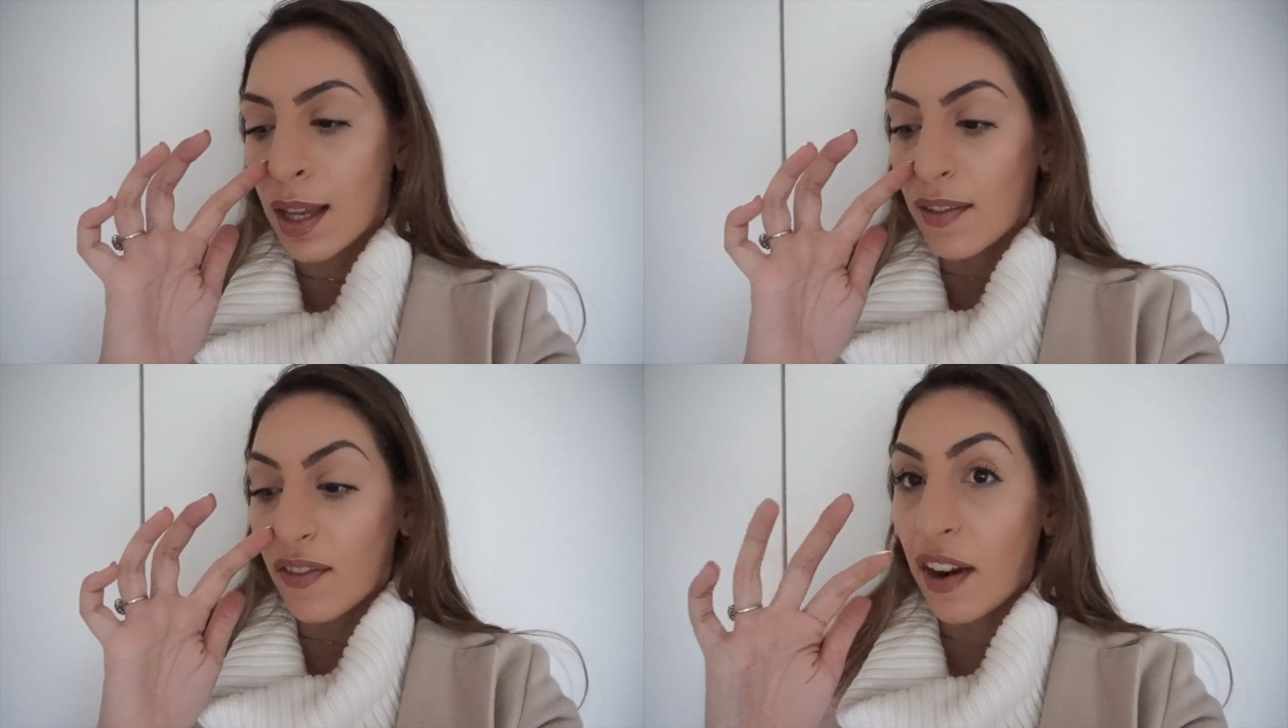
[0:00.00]

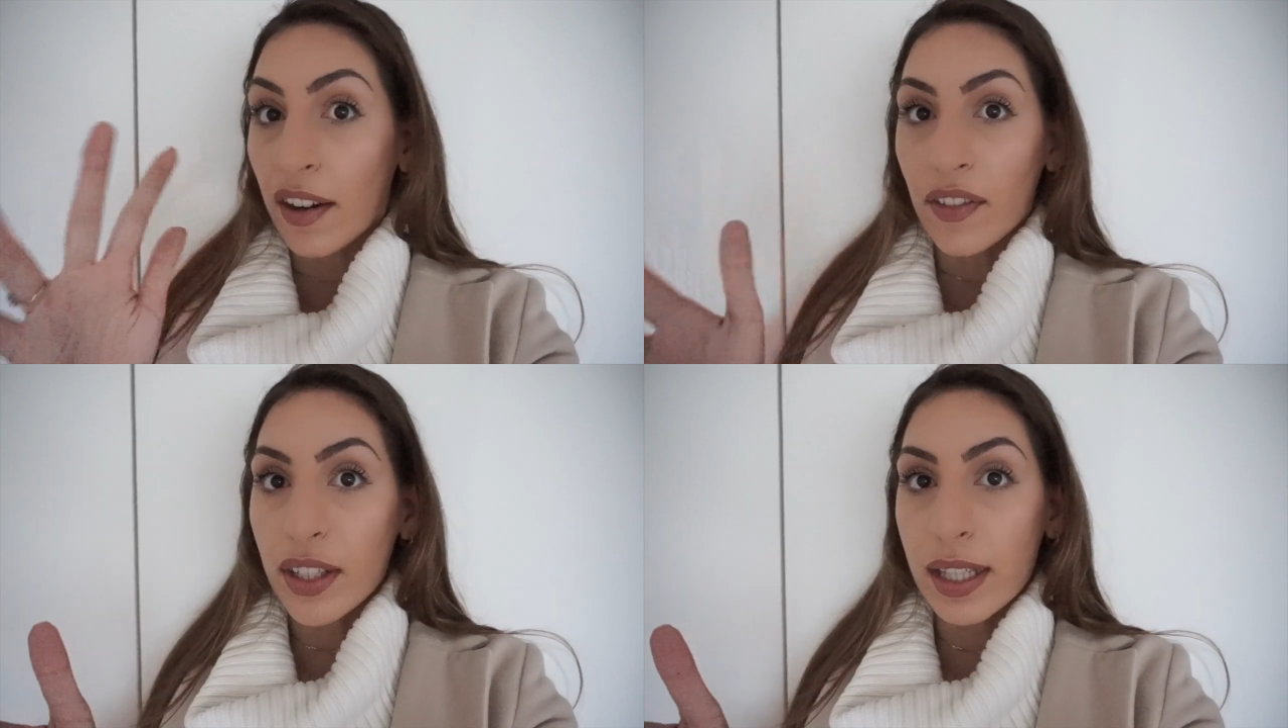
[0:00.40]

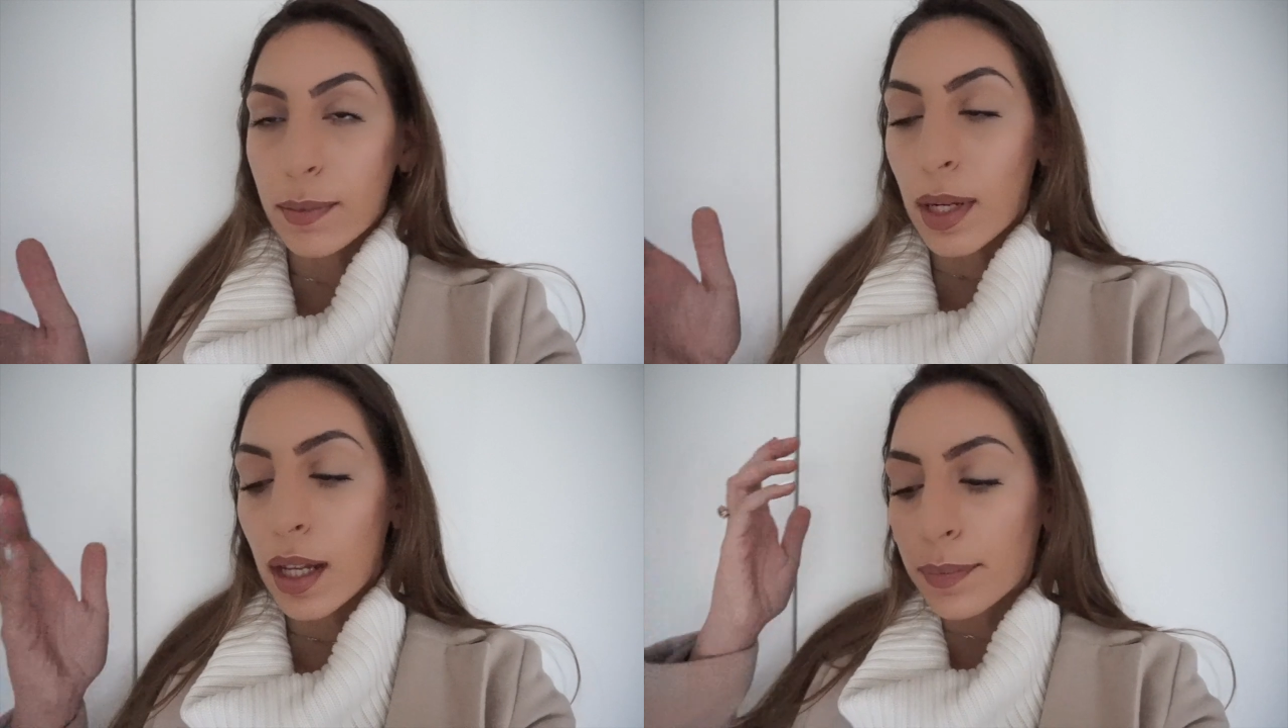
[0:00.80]
Very, very
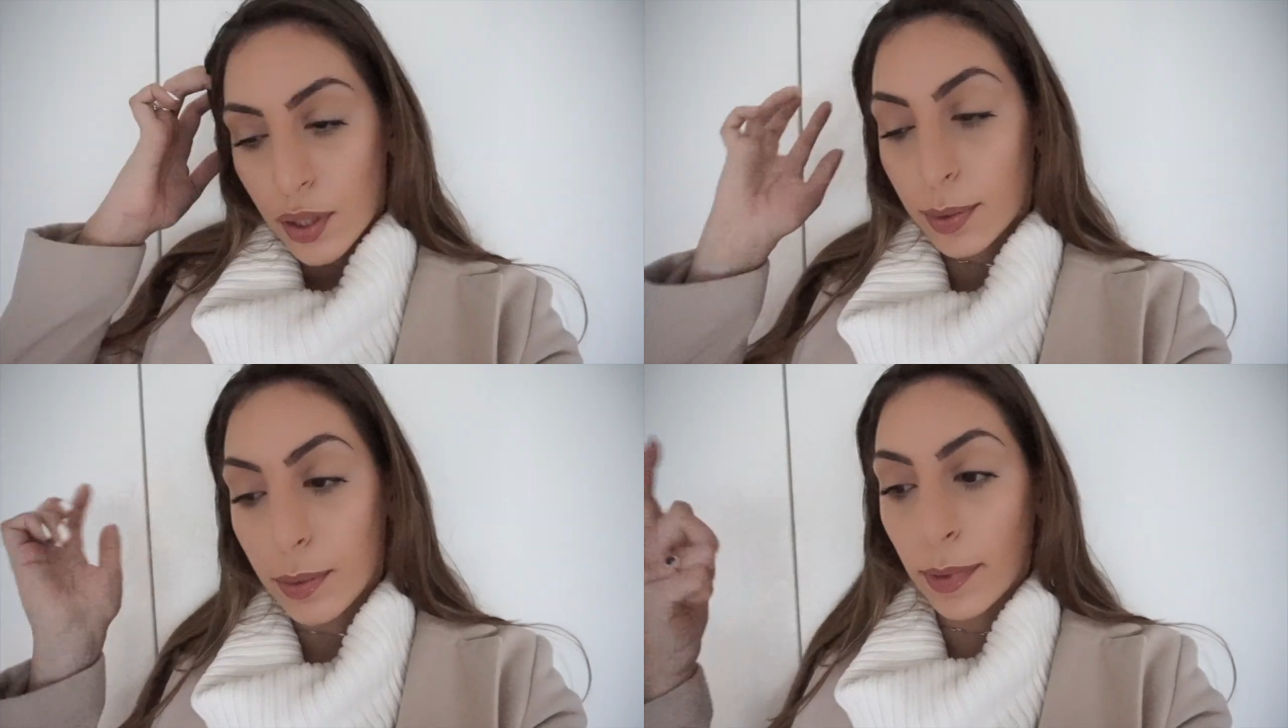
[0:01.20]
similar.
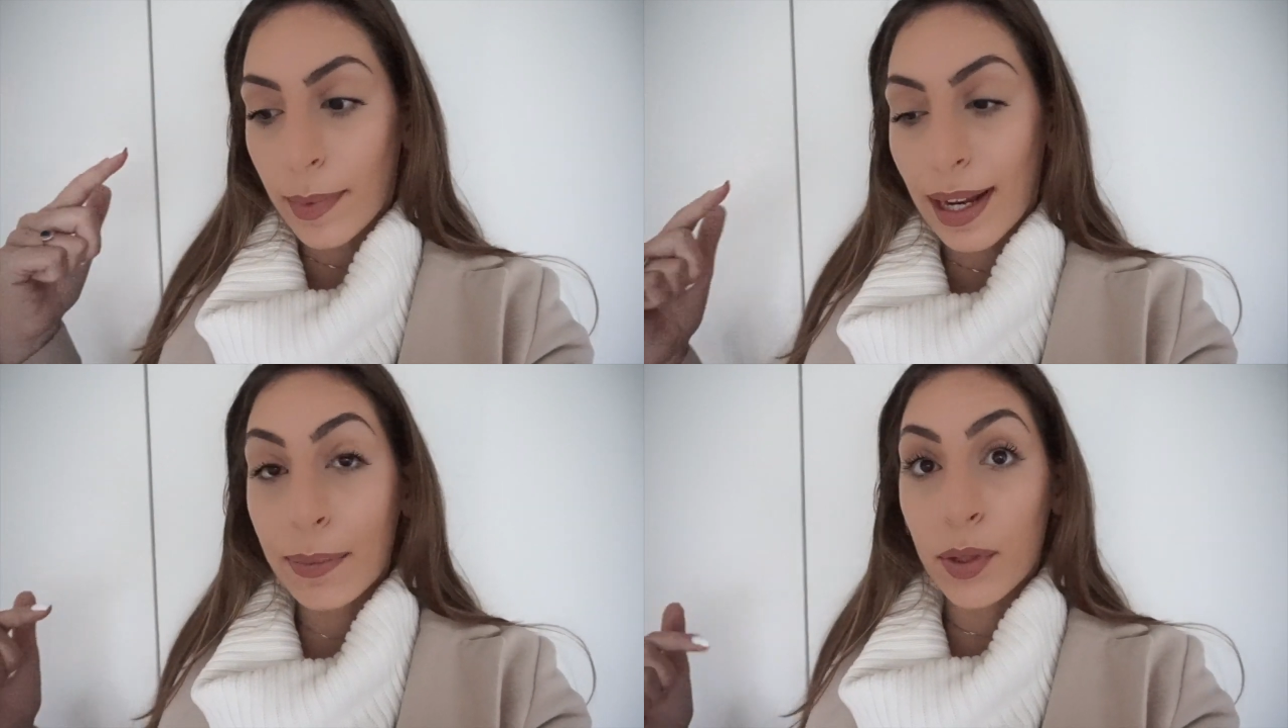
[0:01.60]
So I'm going to
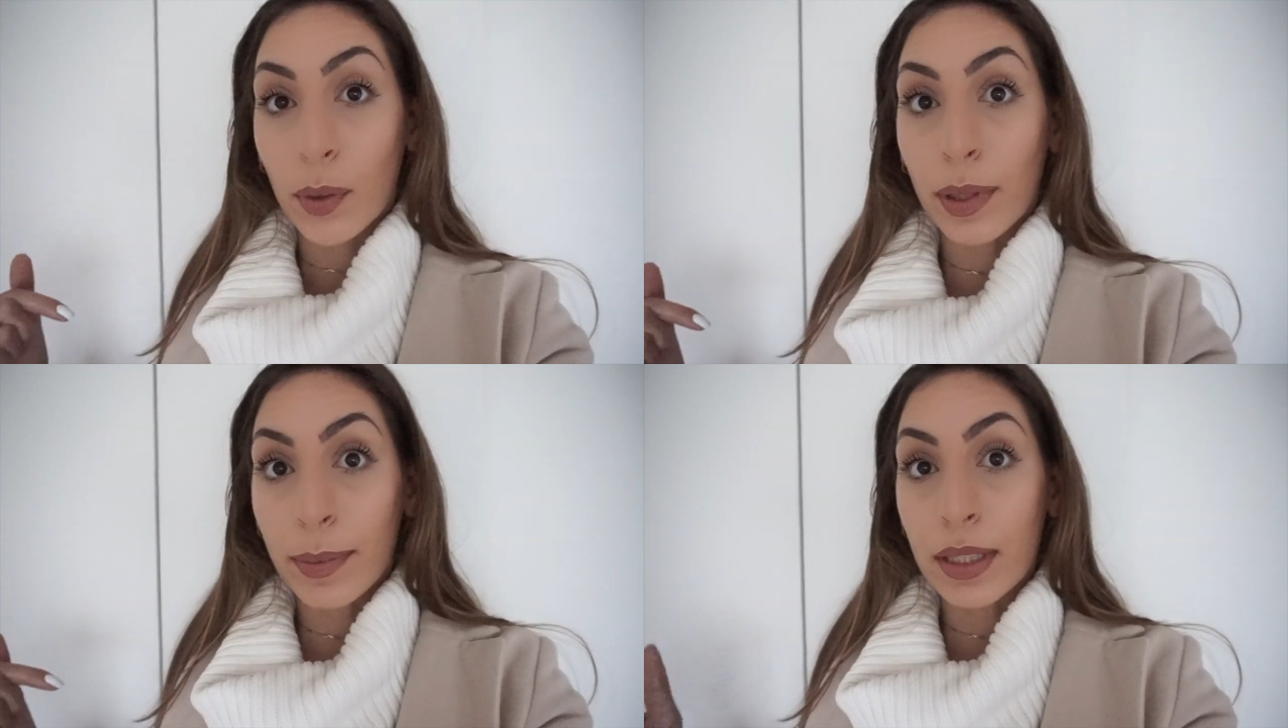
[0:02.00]
bring my
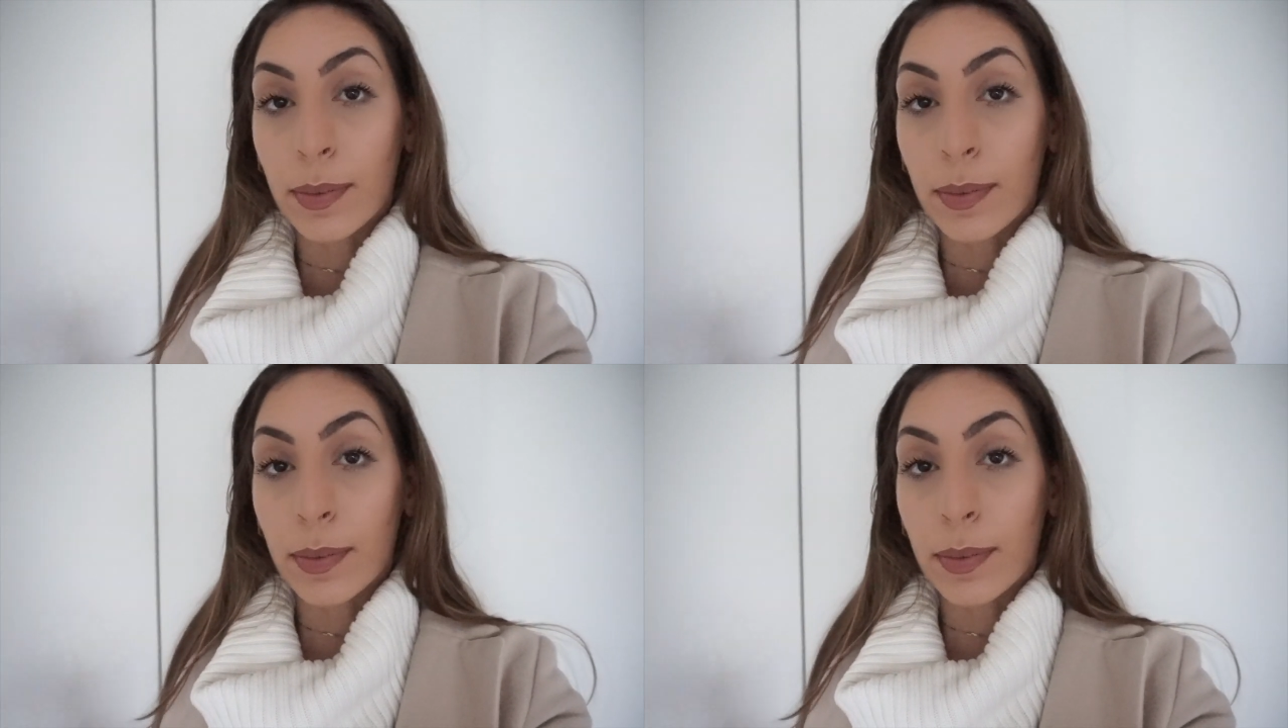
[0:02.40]
laptop with me